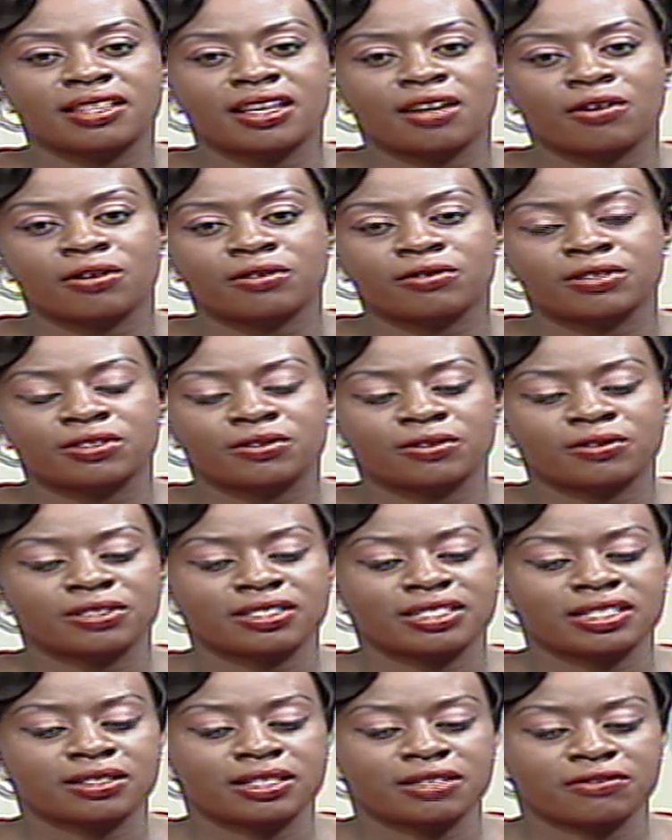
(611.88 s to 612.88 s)
there are always
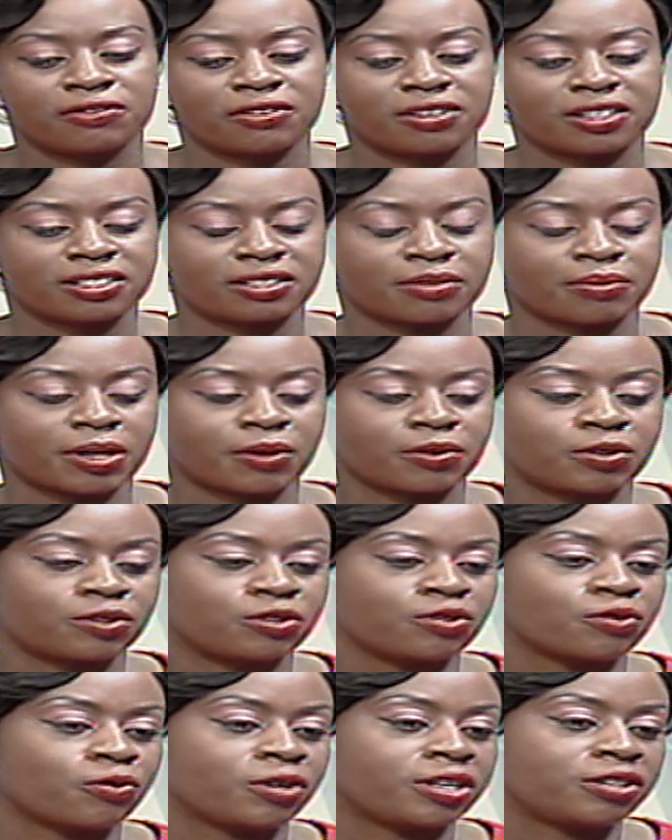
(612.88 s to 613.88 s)
always the fears about,
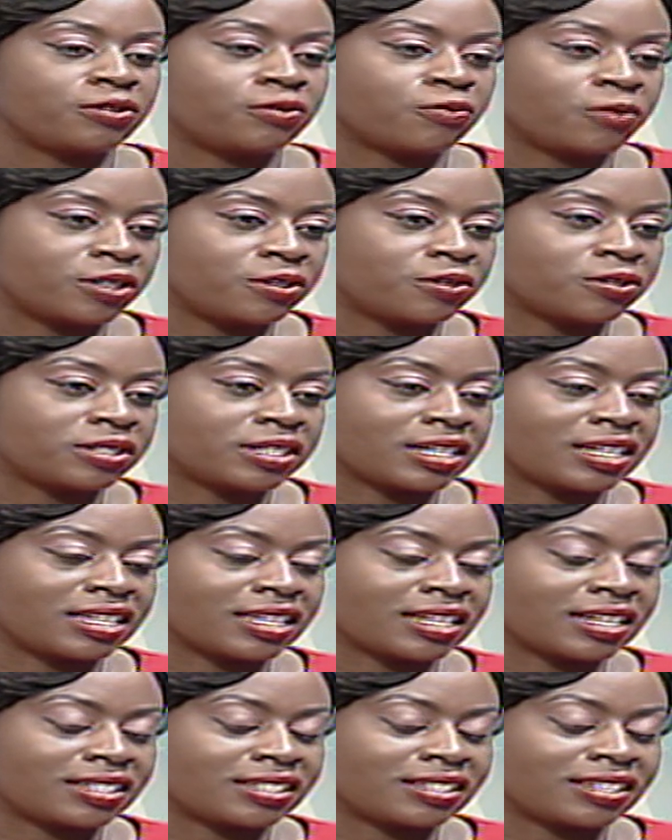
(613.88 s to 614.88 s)
you know, when you, when you're saying
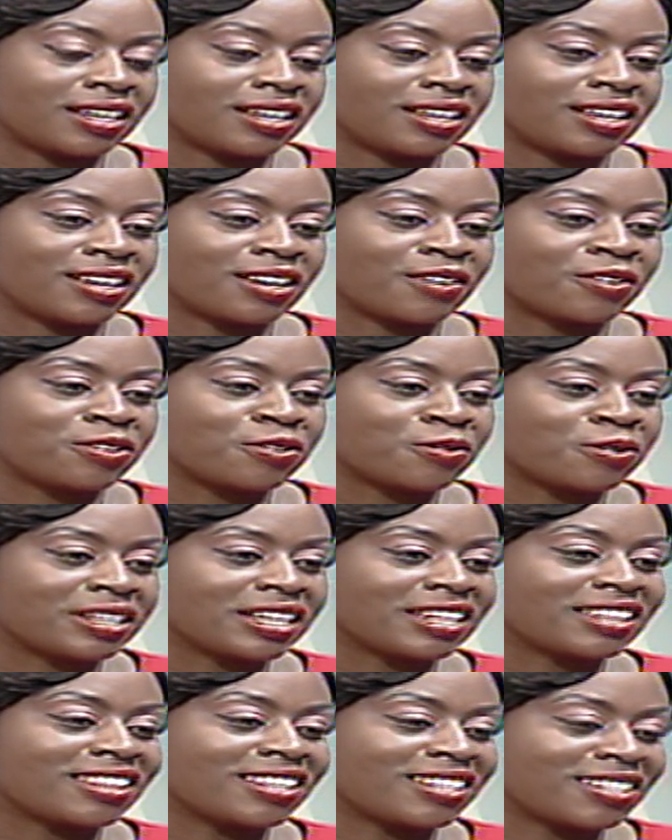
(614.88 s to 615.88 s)
that uh, you'll
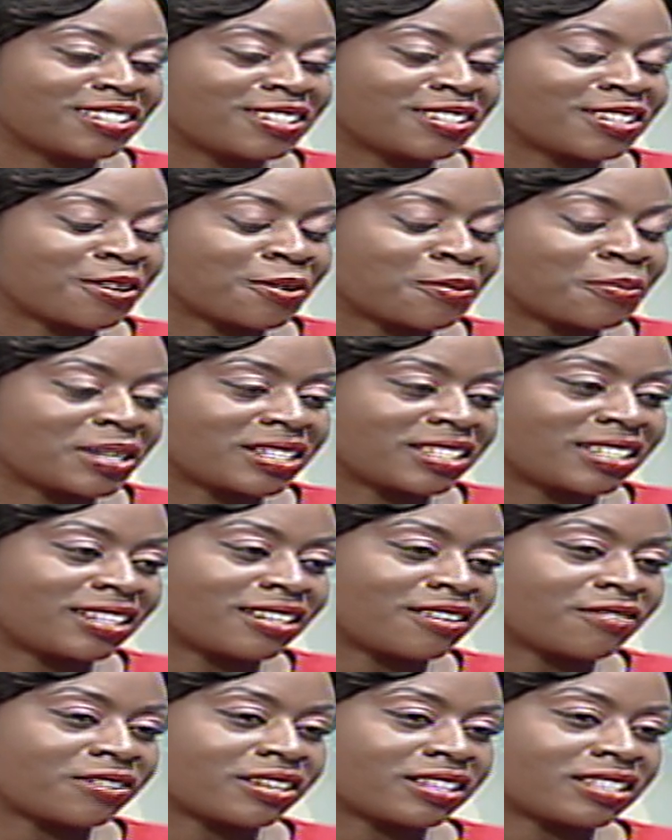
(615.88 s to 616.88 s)
get this uh,
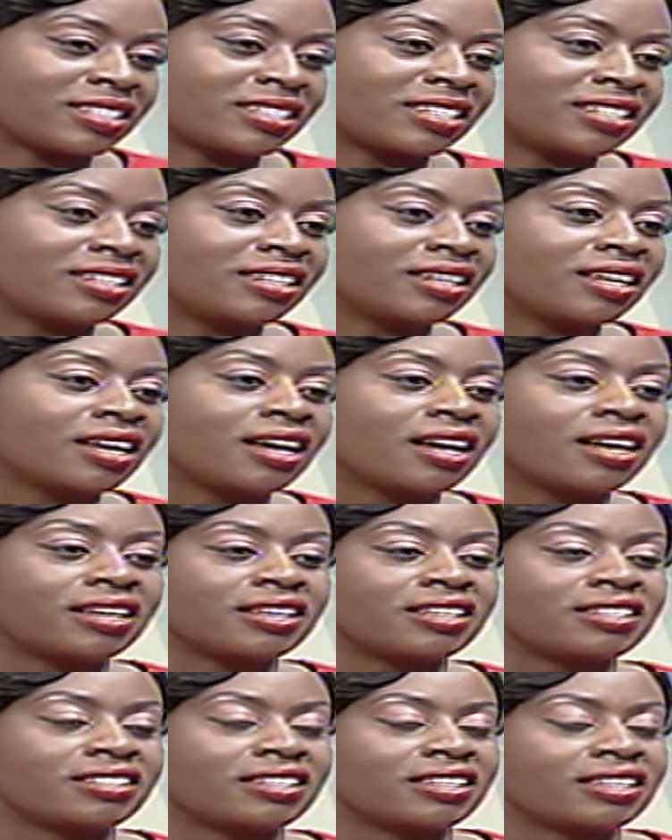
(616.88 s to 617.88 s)
particular vaccine,
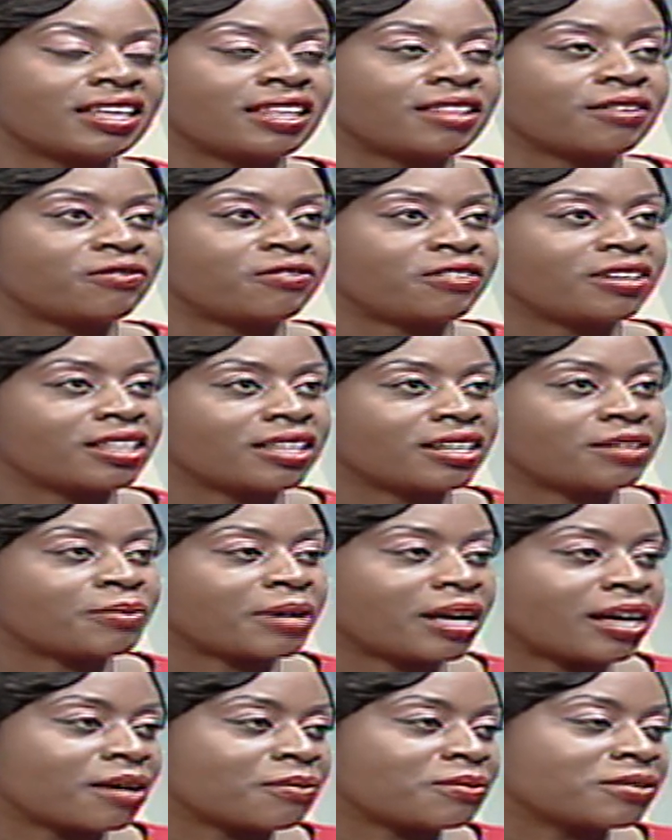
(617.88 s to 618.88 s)
mm-hmm. isn't there the fear that
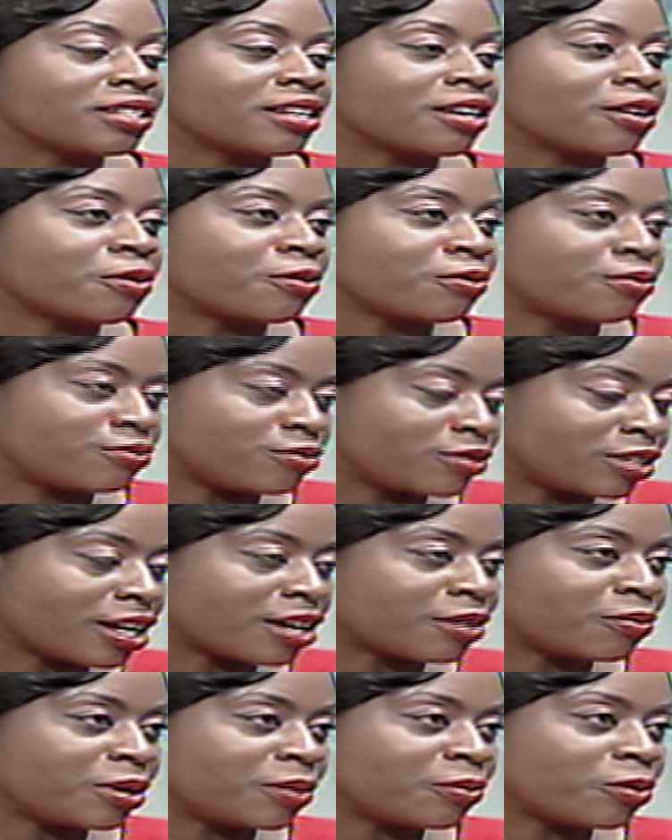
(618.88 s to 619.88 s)
perhaps now
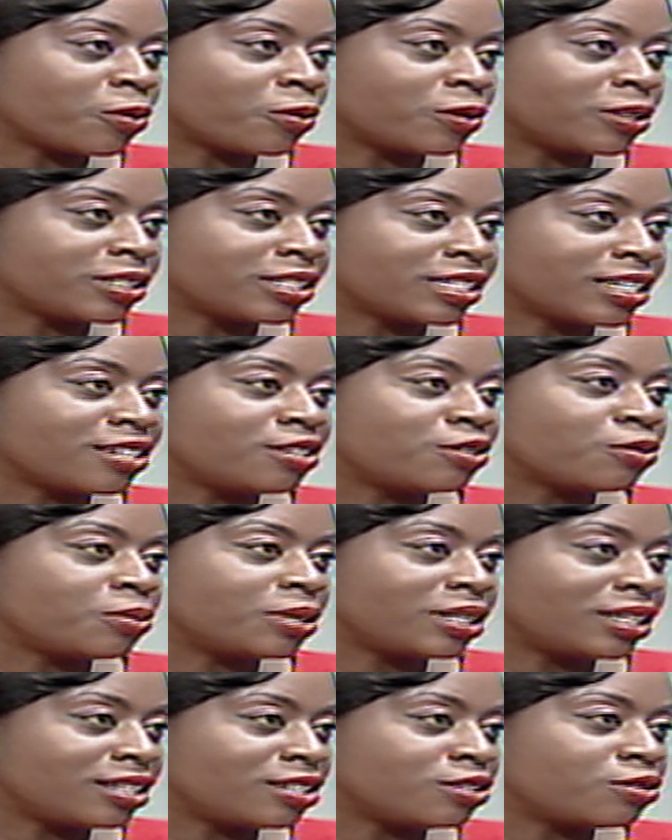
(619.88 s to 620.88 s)
young people will tend to
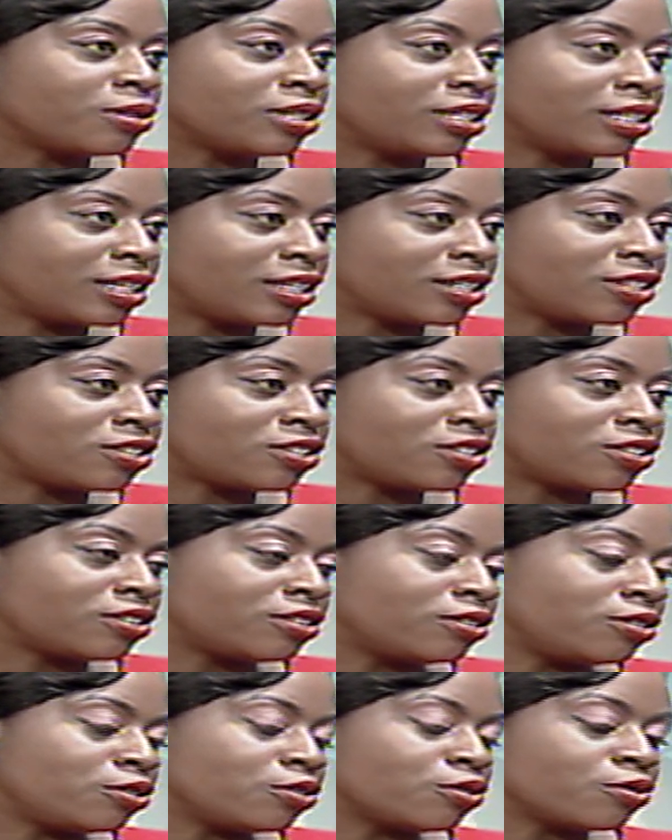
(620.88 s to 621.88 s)
begin to engage,
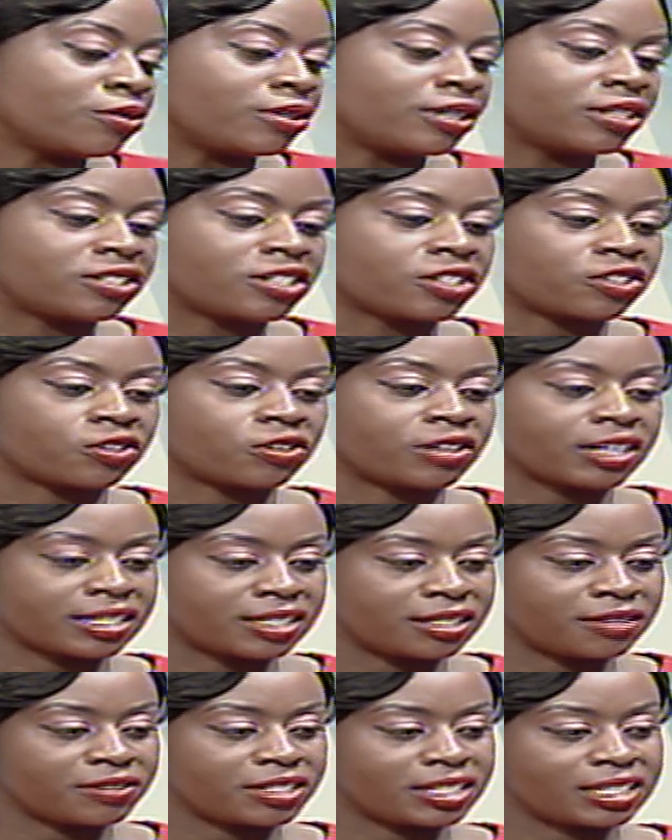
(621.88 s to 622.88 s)
you know, in sexual
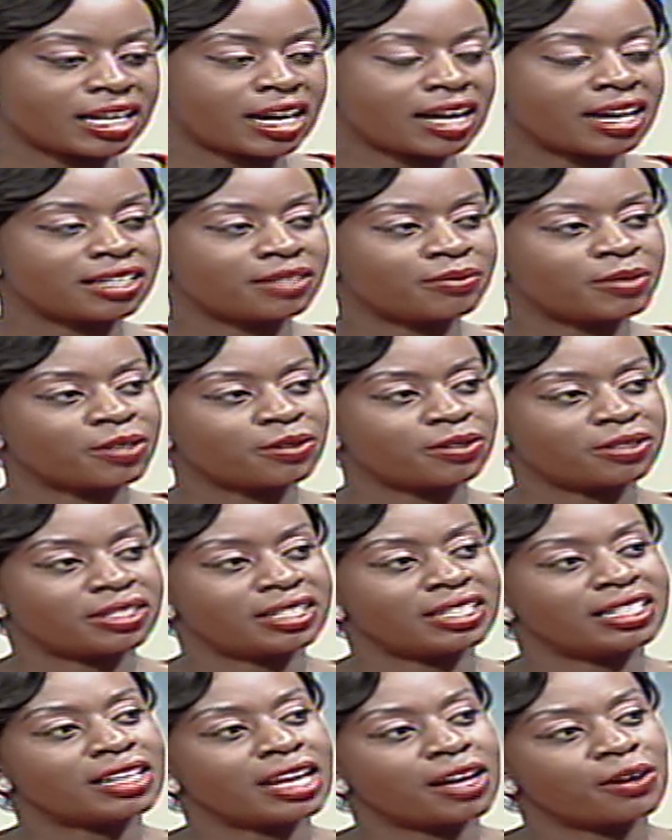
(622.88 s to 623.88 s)
activity early because
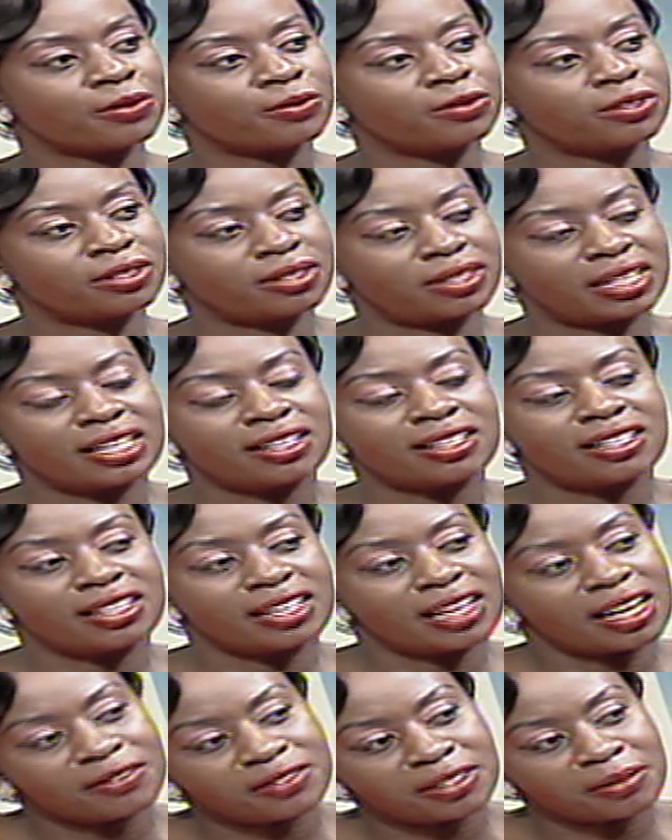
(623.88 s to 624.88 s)
they now think
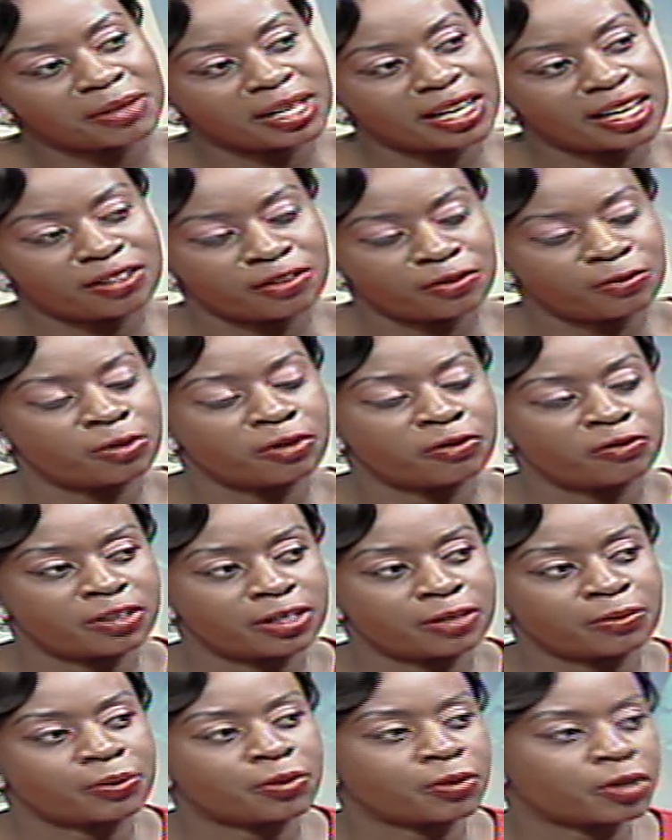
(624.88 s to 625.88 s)
they have some kind of
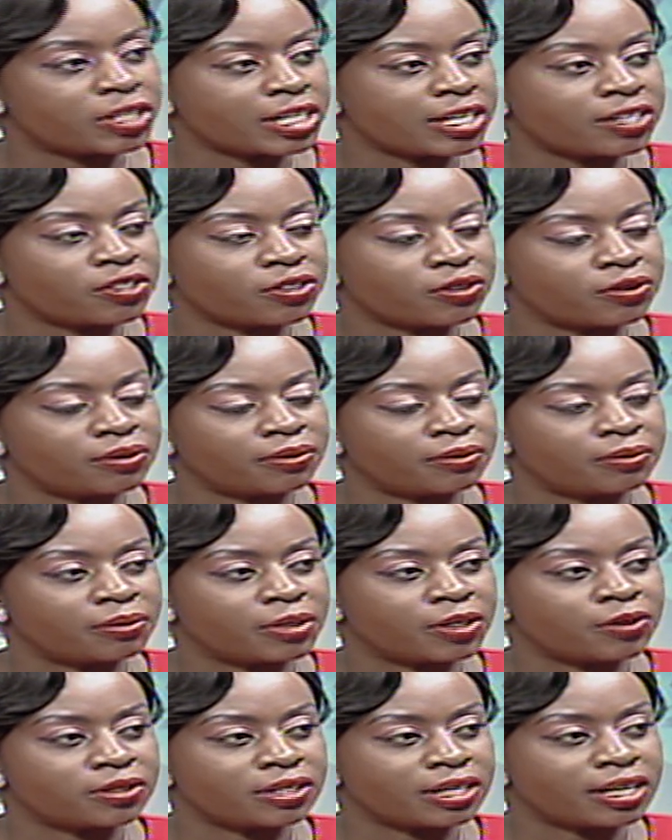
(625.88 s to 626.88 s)
protection
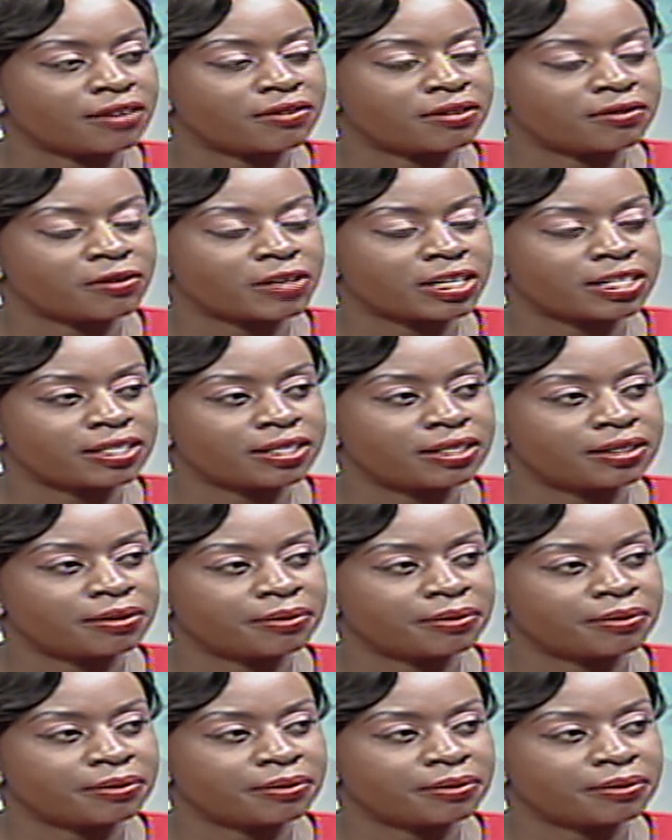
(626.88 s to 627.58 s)
because they have the vaccine?